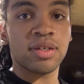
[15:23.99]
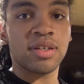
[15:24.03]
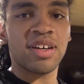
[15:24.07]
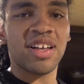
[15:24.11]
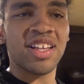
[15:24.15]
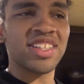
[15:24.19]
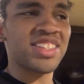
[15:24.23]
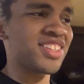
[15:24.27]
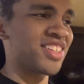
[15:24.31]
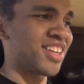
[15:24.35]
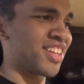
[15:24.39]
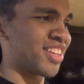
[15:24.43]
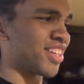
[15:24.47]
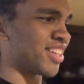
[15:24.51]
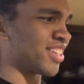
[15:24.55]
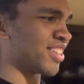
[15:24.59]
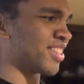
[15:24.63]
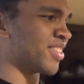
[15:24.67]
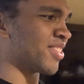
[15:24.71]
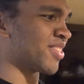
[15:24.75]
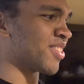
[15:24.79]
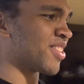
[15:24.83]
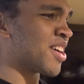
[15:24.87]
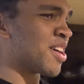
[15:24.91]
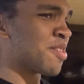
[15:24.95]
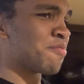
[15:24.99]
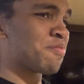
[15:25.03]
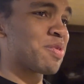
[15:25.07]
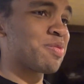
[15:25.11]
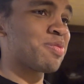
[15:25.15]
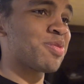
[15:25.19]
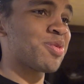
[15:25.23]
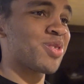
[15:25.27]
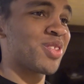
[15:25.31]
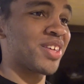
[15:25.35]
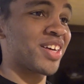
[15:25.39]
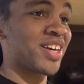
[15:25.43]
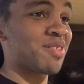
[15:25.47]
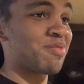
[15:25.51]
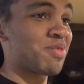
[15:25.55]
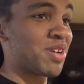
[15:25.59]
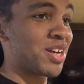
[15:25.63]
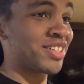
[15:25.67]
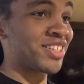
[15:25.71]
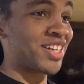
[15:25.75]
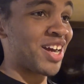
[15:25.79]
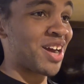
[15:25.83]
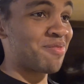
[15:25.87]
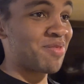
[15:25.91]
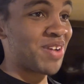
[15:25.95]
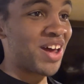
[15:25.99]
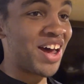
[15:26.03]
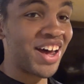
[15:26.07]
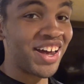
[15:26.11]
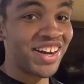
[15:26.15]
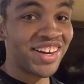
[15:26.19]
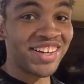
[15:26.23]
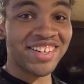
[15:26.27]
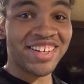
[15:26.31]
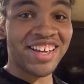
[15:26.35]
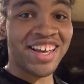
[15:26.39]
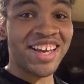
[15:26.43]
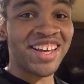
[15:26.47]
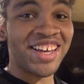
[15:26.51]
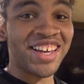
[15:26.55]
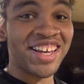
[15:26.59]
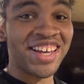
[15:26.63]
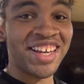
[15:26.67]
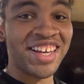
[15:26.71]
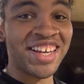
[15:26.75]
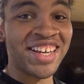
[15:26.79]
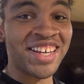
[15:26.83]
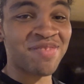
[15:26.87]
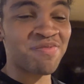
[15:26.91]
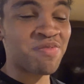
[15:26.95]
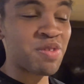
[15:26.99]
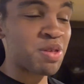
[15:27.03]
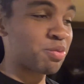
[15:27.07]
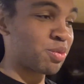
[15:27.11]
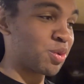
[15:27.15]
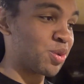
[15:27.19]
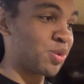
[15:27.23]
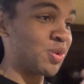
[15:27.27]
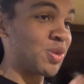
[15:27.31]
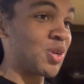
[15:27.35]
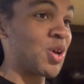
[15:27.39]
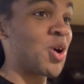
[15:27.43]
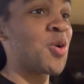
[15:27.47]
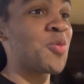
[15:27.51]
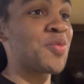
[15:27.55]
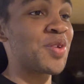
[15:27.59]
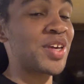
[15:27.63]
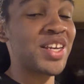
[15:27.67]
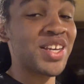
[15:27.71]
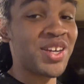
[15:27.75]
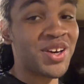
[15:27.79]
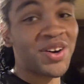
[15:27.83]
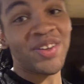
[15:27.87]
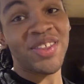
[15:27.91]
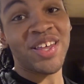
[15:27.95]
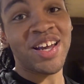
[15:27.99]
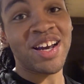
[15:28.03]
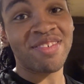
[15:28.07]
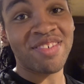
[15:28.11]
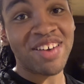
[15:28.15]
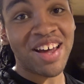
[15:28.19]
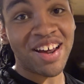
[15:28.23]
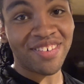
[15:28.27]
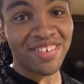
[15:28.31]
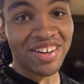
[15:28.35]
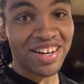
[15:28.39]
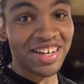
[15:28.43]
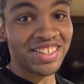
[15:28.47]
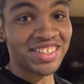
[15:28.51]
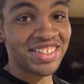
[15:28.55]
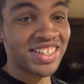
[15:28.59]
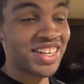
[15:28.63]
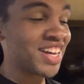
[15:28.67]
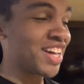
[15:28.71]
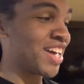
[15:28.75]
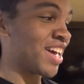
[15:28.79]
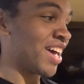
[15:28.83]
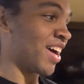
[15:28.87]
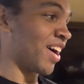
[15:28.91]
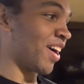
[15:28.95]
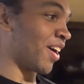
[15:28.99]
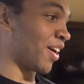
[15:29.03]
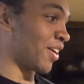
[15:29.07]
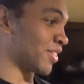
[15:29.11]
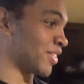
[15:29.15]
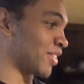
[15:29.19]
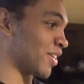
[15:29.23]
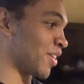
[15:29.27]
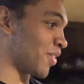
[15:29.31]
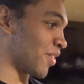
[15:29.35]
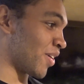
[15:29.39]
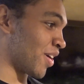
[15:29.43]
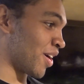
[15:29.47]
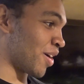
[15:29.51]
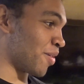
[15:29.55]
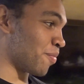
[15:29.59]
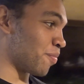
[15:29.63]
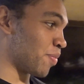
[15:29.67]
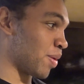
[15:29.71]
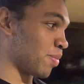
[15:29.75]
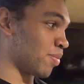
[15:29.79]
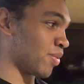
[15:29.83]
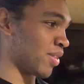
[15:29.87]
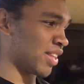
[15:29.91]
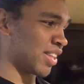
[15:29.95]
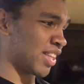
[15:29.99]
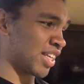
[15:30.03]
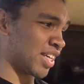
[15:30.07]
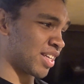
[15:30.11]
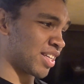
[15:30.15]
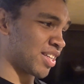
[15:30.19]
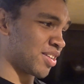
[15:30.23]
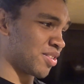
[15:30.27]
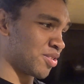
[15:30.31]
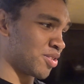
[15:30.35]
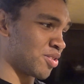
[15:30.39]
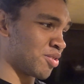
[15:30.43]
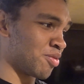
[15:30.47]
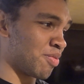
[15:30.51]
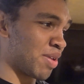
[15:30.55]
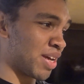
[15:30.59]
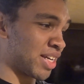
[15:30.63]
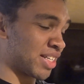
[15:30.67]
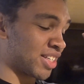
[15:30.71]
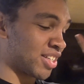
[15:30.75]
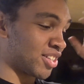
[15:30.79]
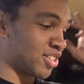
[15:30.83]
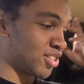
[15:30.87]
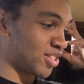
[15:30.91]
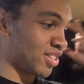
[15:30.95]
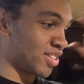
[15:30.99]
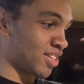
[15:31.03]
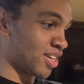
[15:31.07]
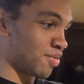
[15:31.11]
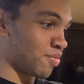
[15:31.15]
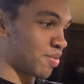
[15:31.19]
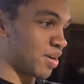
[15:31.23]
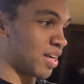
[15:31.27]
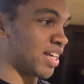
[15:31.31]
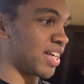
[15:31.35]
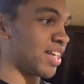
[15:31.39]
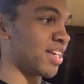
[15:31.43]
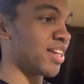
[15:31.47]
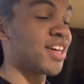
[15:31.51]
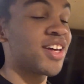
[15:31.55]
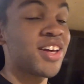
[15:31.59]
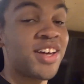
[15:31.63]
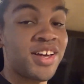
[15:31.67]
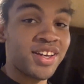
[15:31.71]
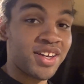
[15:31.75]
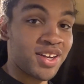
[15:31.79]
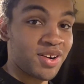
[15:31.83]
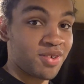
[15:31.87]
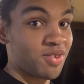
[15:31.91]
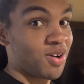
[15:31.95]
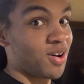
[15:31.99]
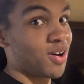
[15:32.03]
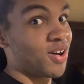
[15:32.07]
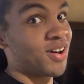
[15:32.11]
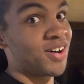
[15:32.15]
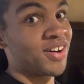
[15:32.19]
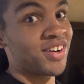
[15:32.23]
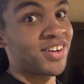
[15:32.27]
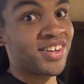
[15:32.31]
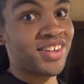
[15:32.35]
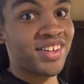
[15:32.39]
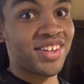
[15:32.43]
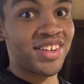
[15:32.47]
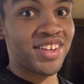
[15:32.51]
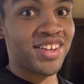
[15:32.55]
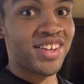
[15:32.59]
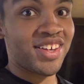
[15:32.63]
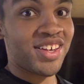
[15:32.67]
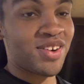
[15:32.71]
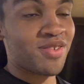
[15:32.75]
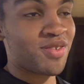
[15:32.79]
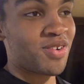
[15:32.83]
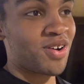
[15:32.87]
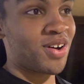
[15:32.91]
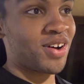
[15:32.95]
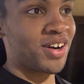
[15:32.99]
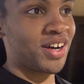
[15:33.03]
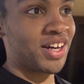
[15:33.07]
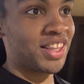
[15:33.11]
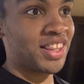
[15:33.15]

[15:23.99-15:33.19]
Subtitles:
That's another thing too. People who think I'm rich, I'm not. People who know me know that I'm not rich. Also, people that think YouTube makes a shit ton of money, you're wrong. You're wrong.